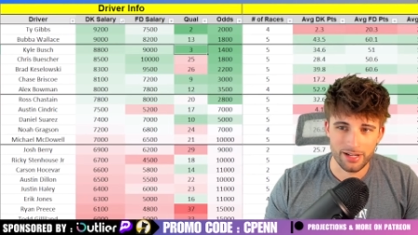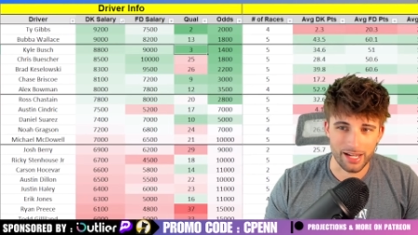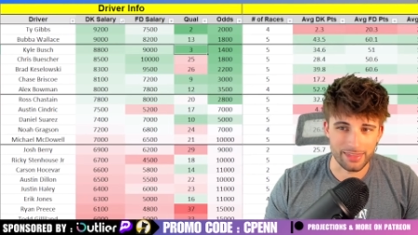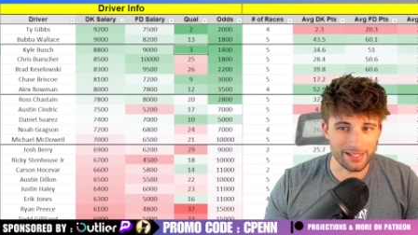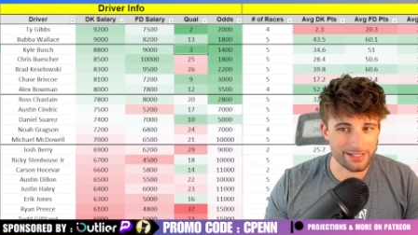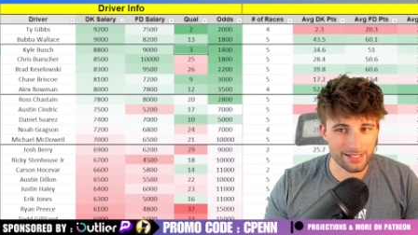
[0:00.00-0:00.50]

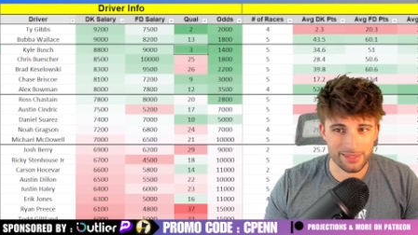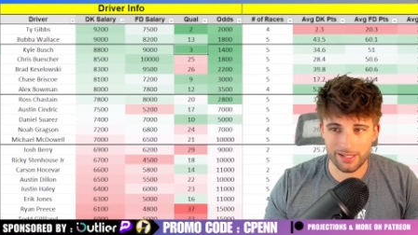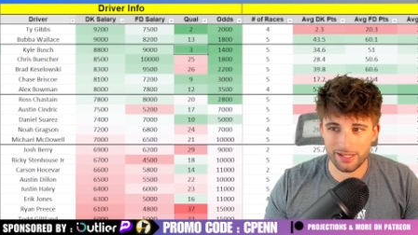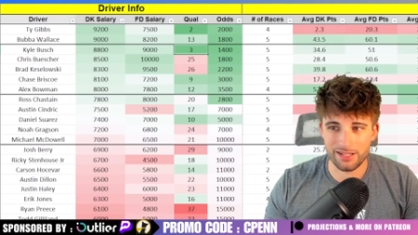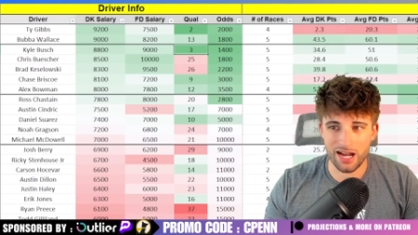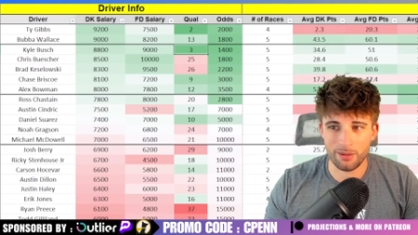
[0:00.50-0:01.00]
unless you think
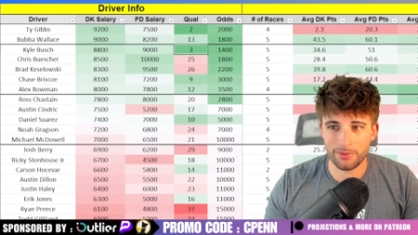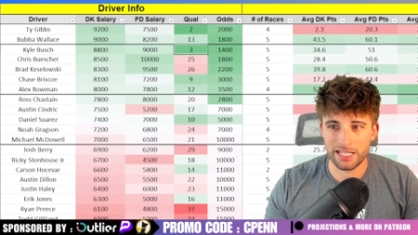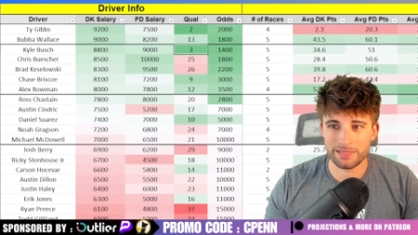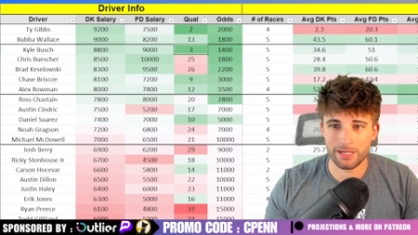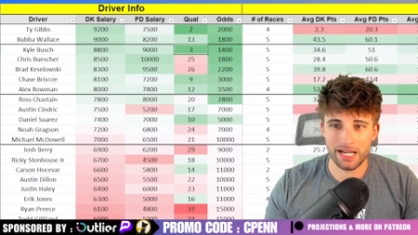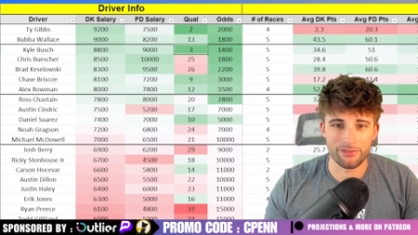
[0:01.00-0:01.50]
he
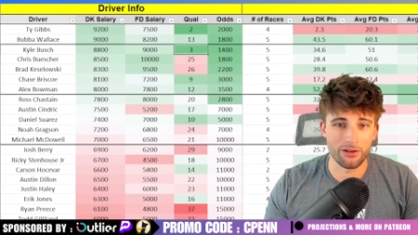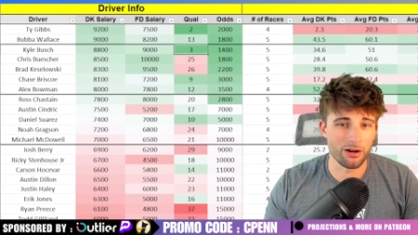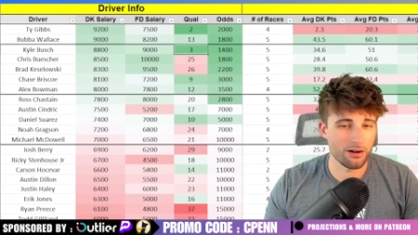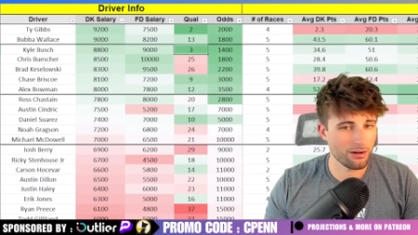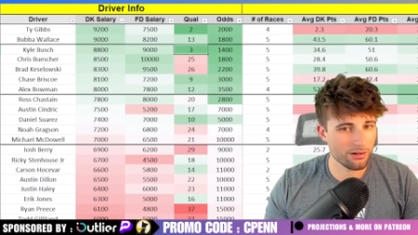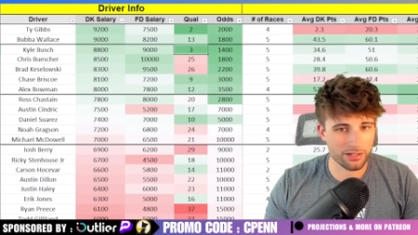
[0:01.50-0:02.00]
dominates, but I have a
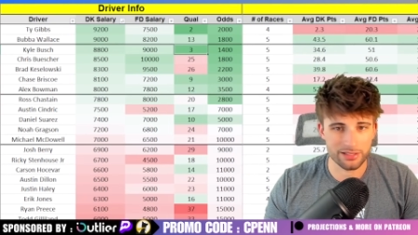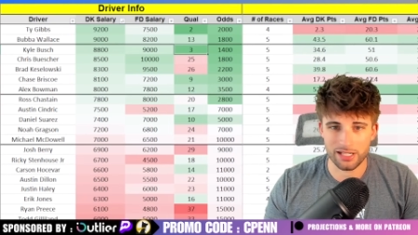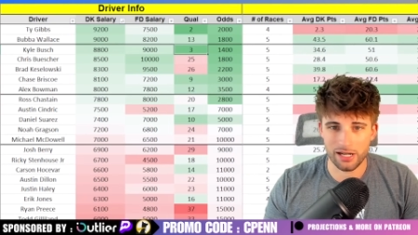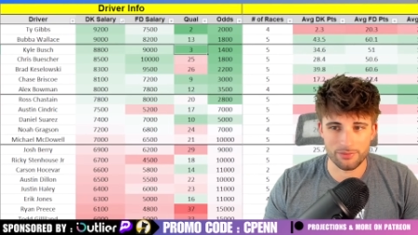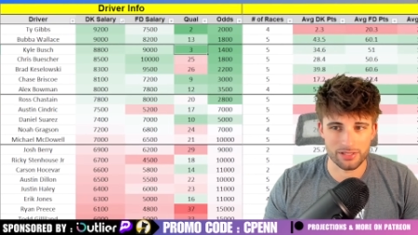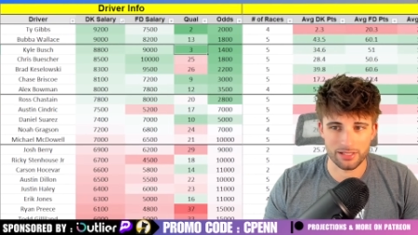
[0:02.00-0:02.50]
hard
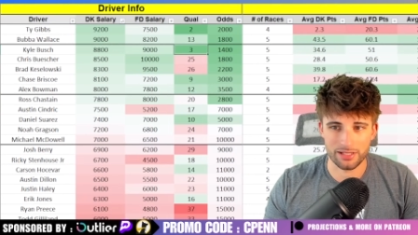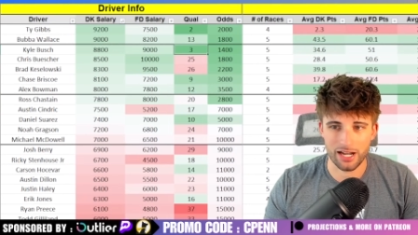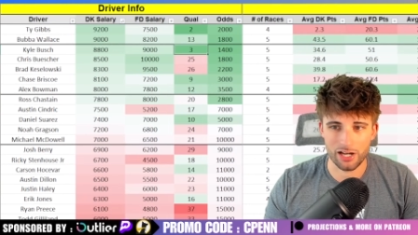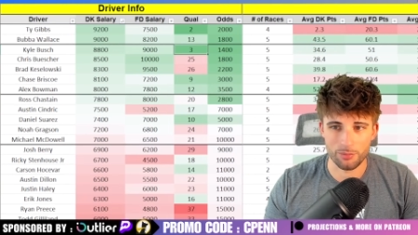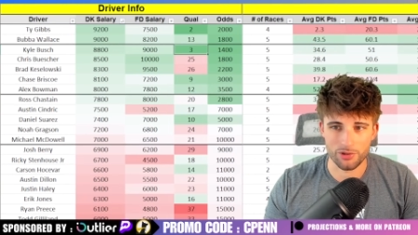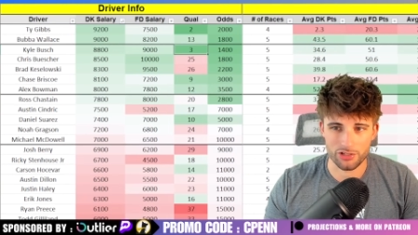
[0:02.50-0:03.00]
time seeing
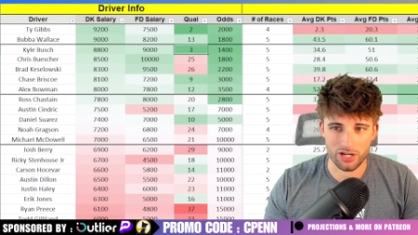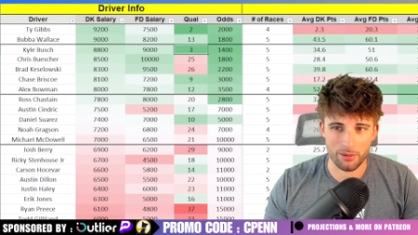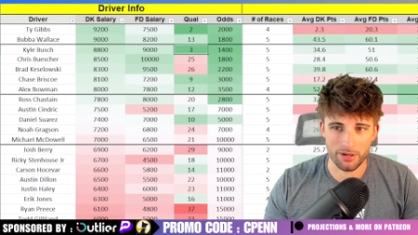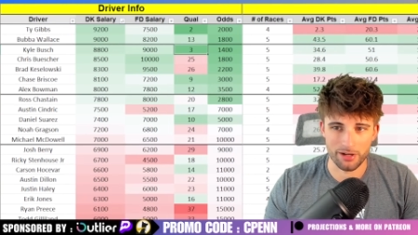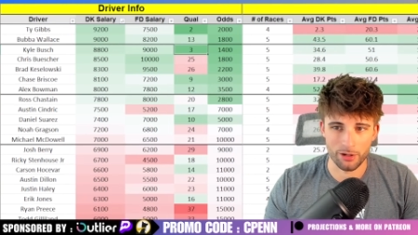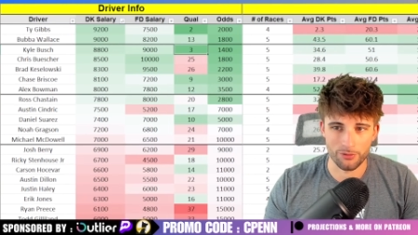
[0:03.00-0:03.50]
Kyle Busch
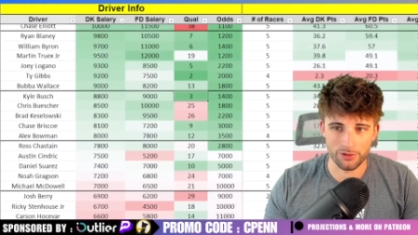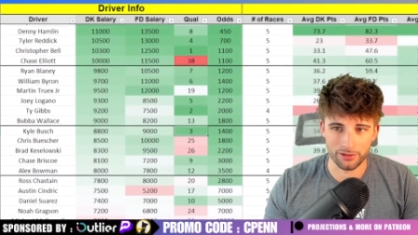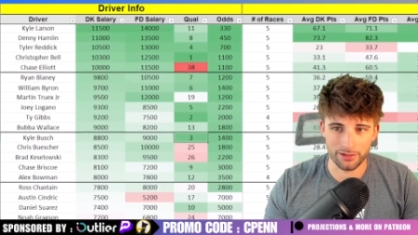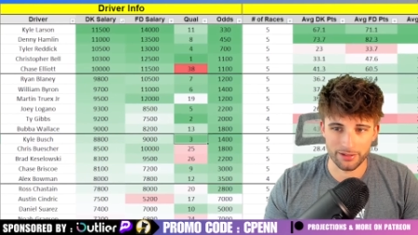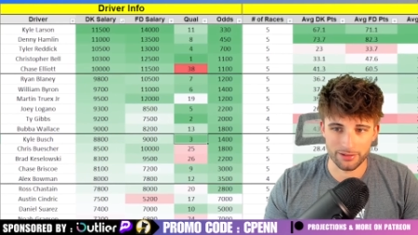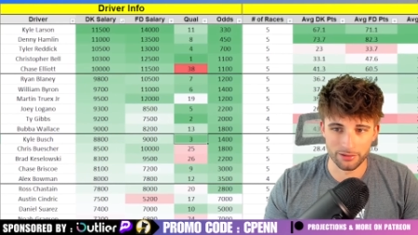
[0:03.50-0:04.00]
dominate over the
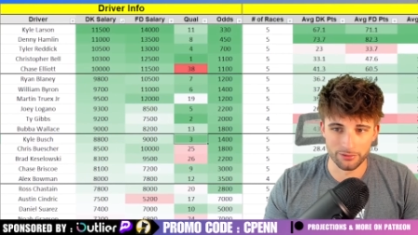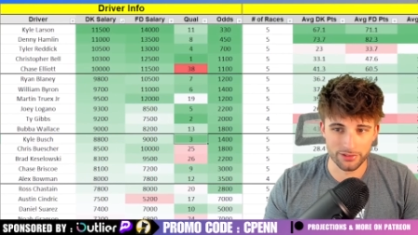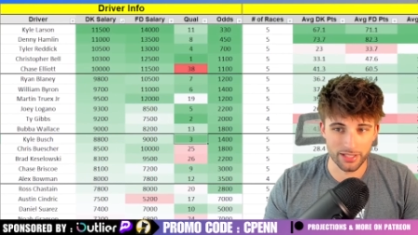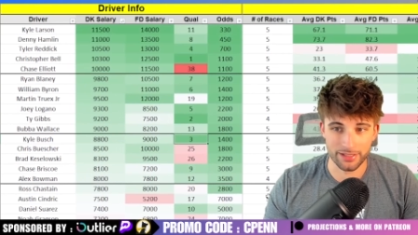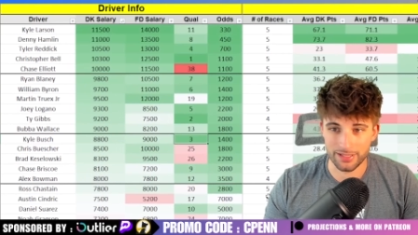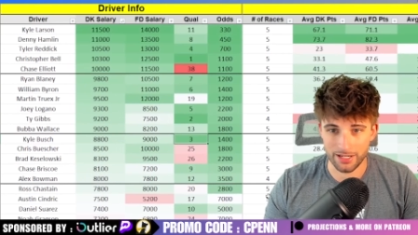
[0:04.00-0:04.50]
likes of,
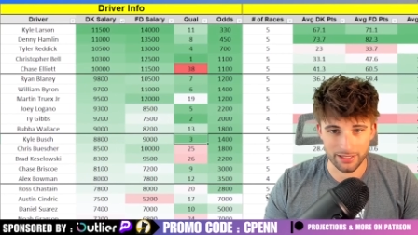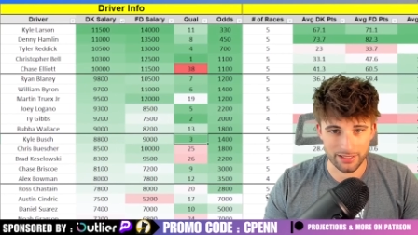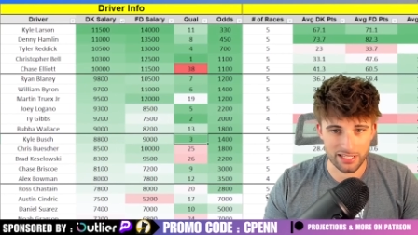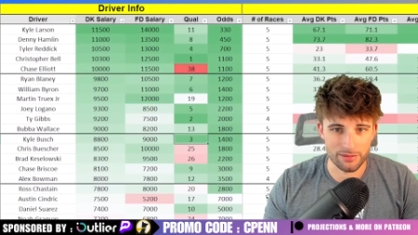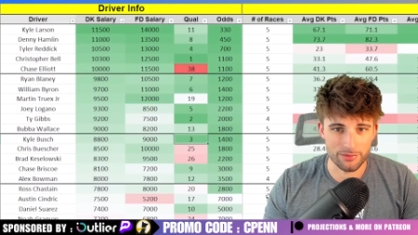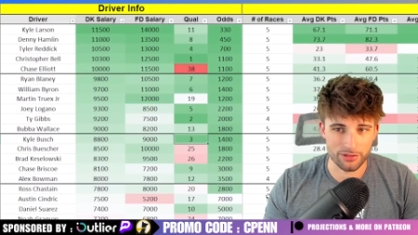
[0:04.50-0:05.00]
say, Ty
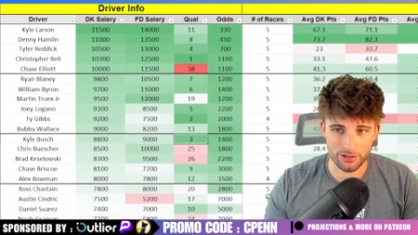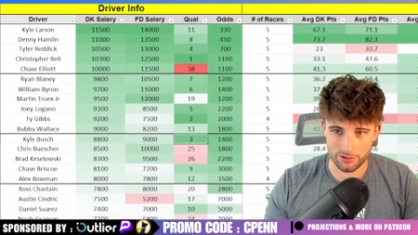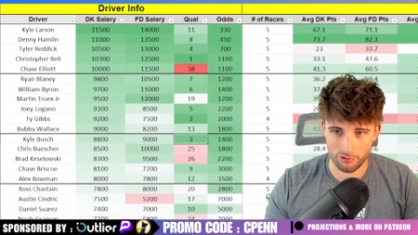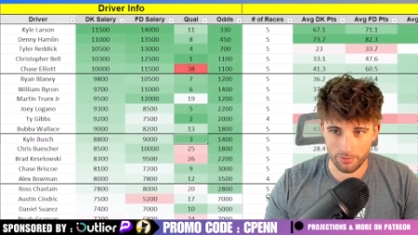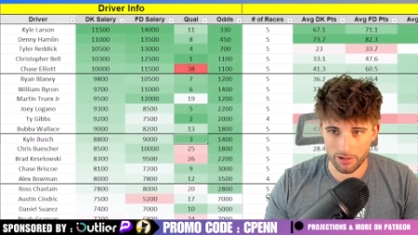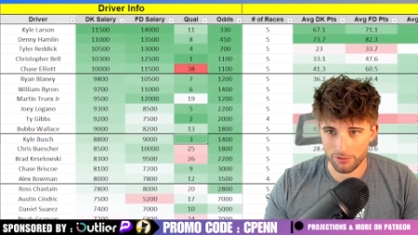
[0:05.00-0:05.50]
Gibbs,
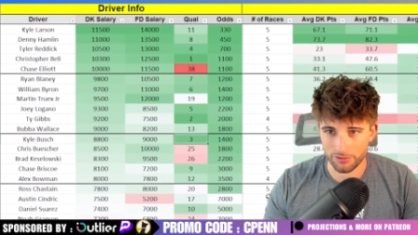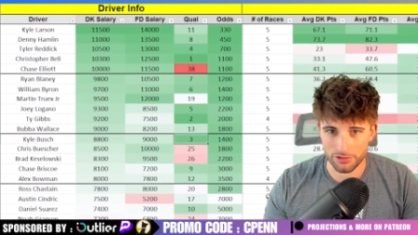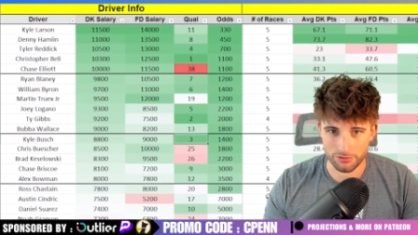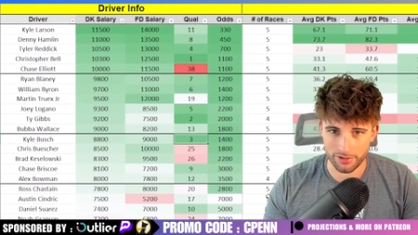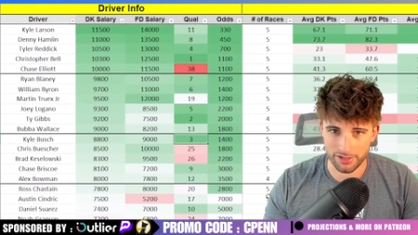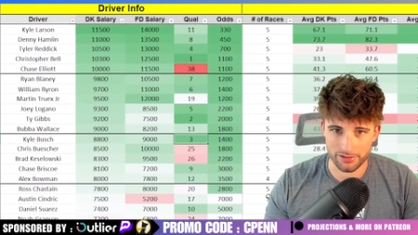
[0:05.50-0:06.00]
Christopher Bell in
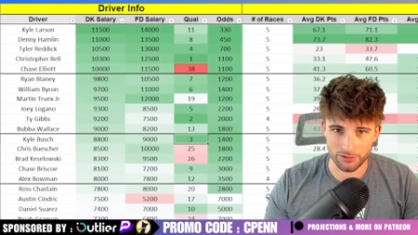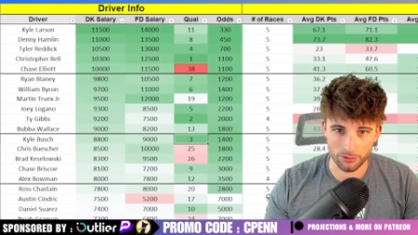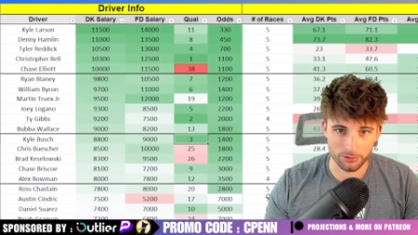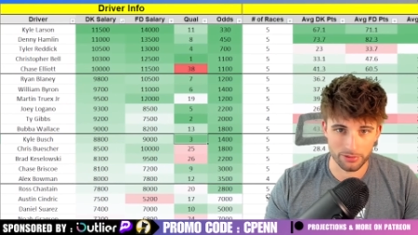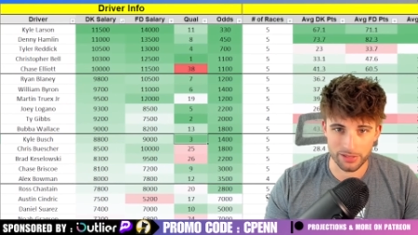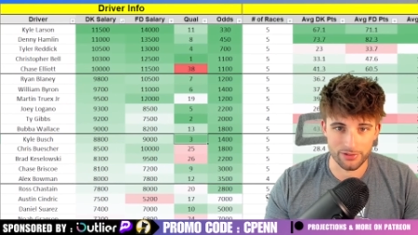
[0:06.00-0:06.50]
this race,
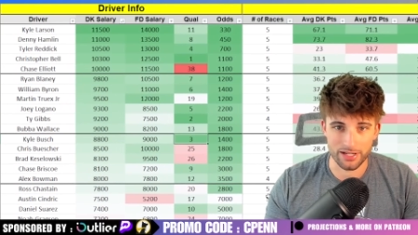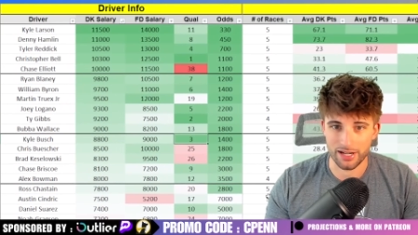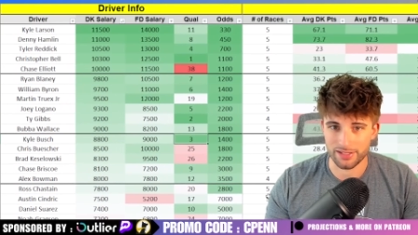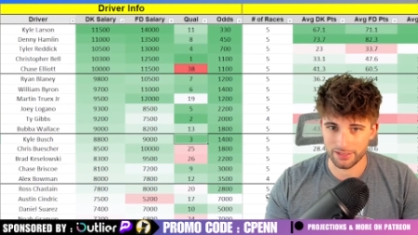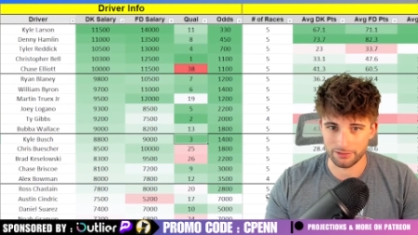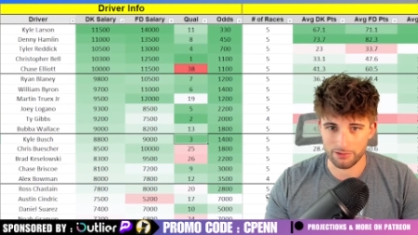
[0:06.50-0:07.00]
or even
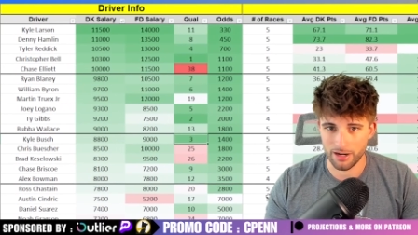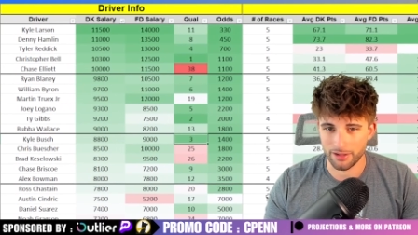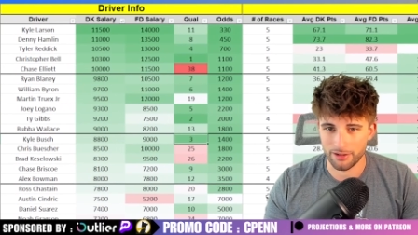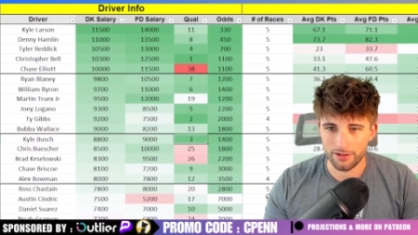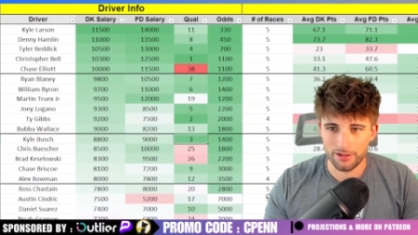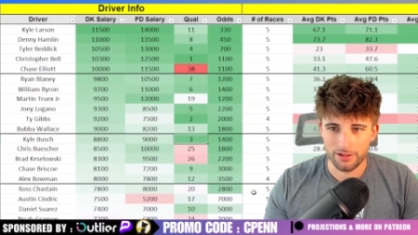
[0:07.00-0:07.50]
guys like Reddick,